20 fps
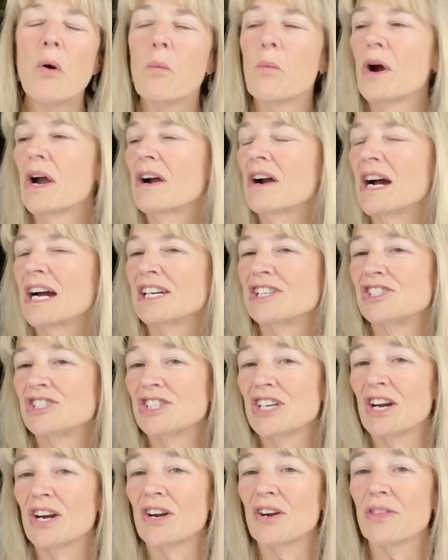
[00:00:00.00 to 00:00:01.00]
where I
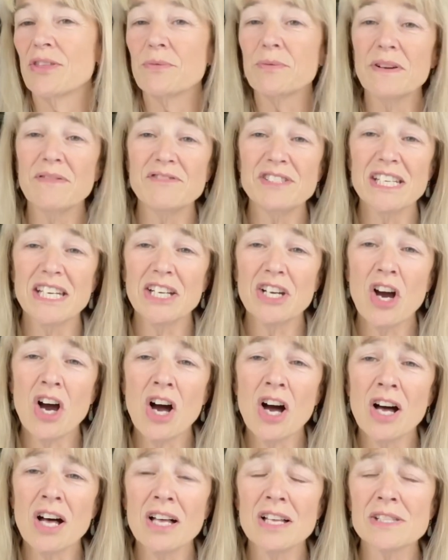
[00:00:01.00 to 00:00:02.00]
share thrifting
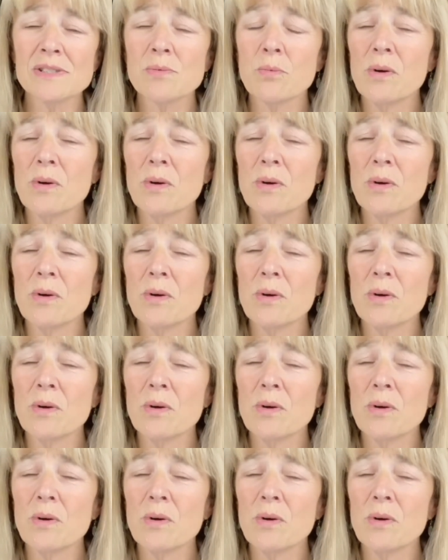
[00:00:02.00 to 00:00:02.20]
hauls,